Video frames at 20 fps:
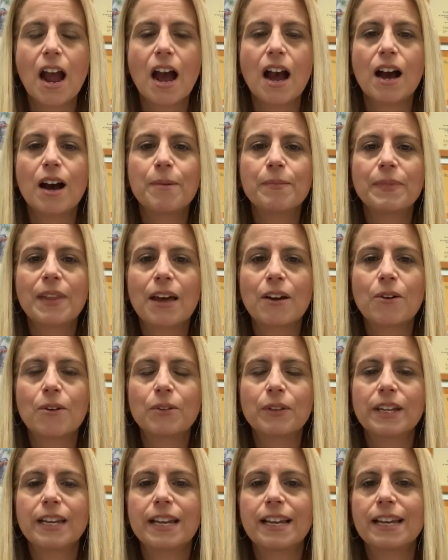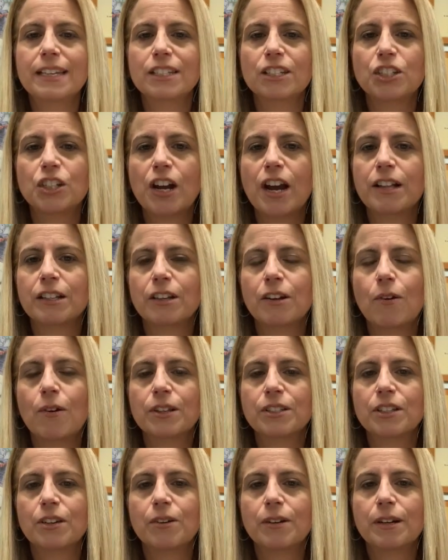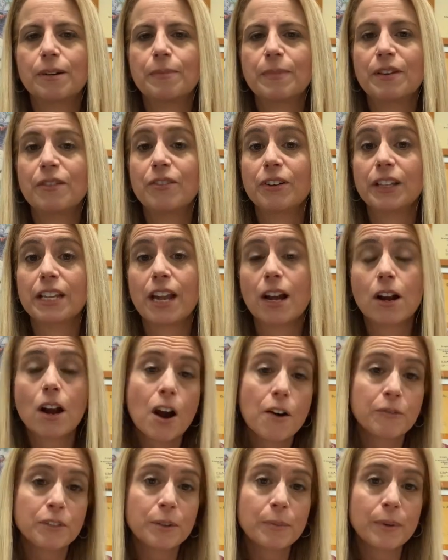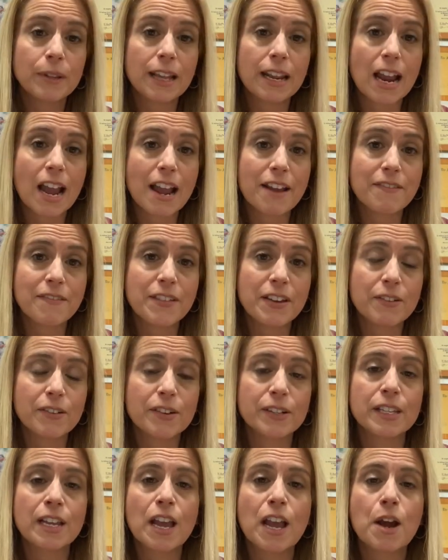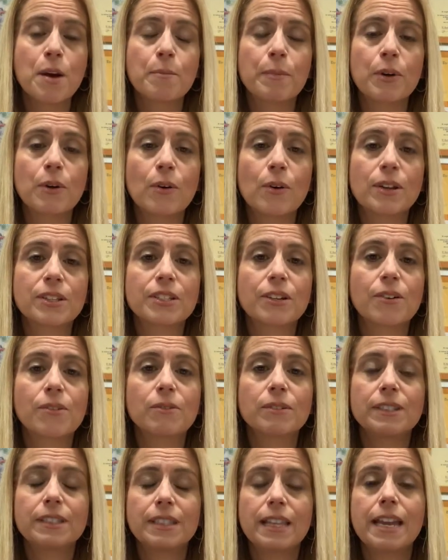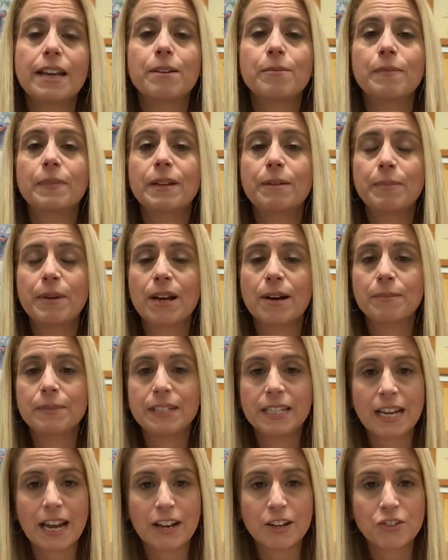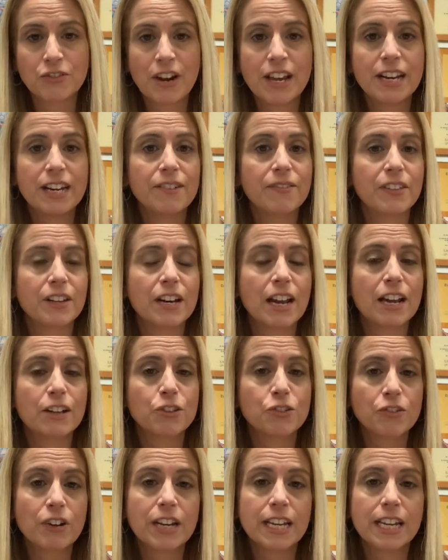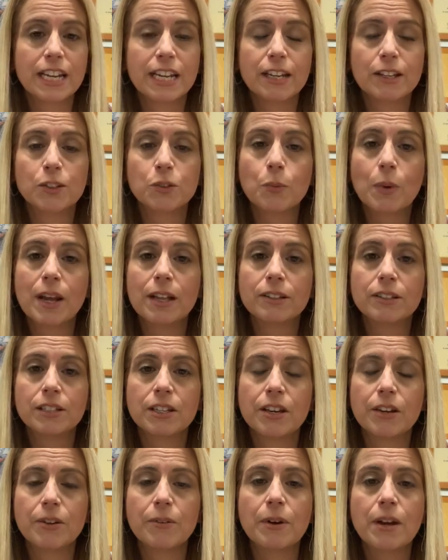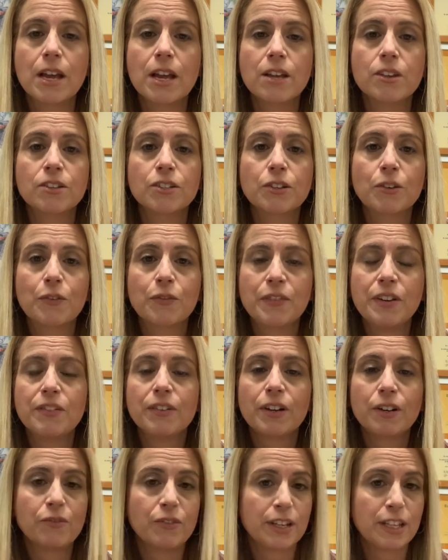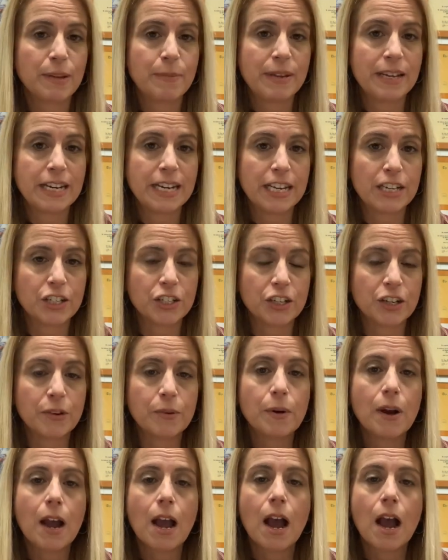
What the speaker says: Not only as a child also can be really uncomfortable at high fevers, but also they can become dehydrated if they're not drinking as well too. So fever can really be an issue.